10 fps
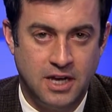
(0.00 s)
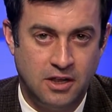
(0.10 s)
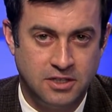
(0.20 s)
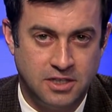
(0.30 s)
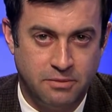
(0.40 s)

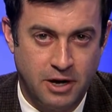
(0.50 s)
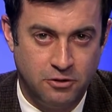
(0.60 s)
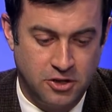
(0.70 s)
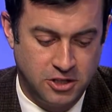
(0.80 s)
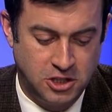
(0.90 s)
Tell us
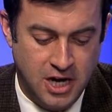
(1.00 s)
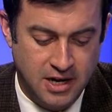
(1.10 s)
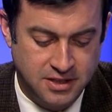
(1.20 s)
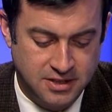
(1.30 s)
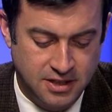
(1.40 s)
about the
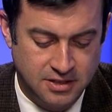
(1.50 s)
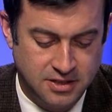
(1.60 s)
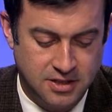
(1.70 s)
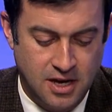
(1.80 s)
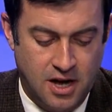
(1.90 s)

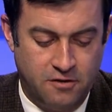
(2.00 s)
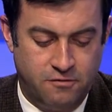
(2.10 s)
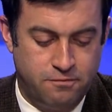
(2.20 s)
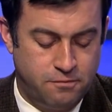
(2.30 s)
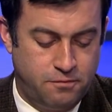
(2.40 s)
genesis
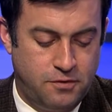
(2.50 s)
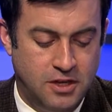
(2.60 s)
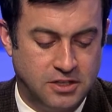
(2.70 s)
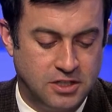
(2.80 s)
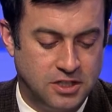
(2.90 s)
of
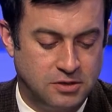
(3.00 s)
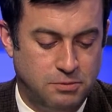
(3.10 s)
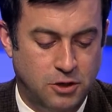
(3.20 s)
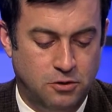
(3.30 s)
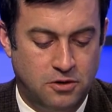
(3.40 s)
this
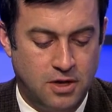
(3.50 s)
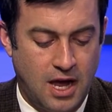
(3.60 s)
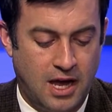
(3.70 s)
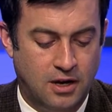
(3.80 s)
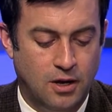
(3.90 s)

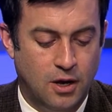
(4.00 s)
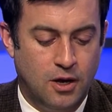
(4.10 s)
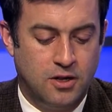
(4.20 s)
dispute and